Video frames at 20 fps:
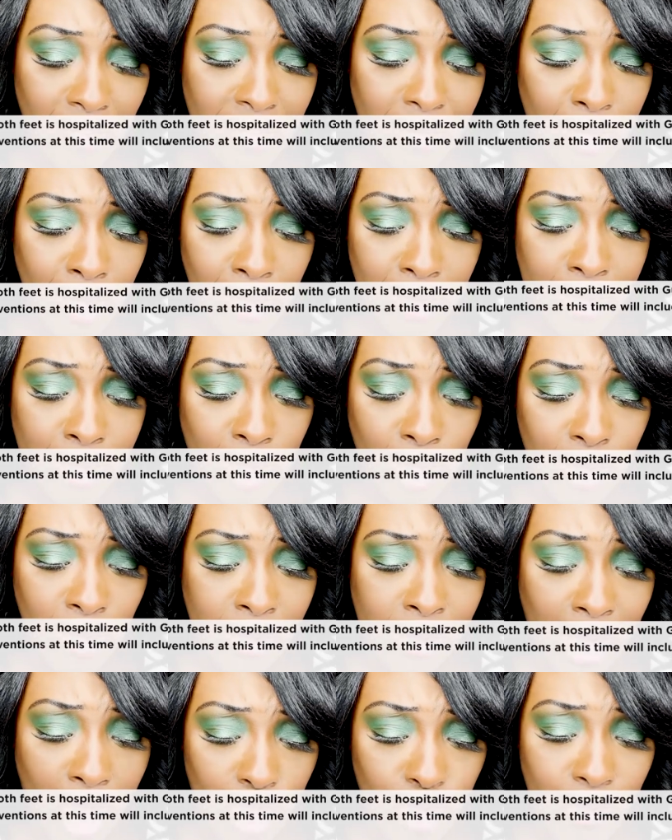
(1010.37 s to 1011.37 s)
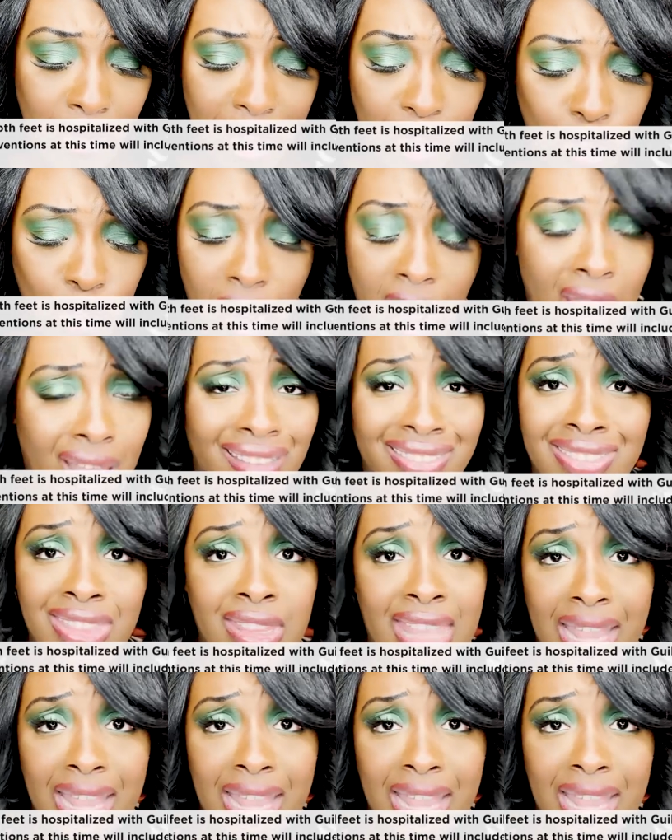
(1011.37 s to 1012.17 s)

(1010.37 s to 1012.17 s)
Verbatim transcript: of sol sol solumedrol,